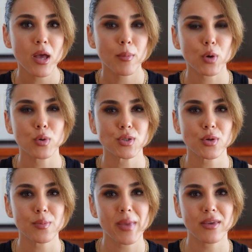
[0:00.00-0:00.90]
but
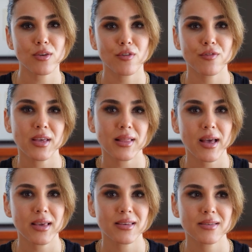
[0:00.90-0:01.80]
also make you feel
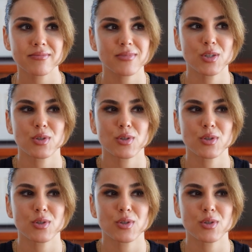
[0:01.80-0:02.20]
like you're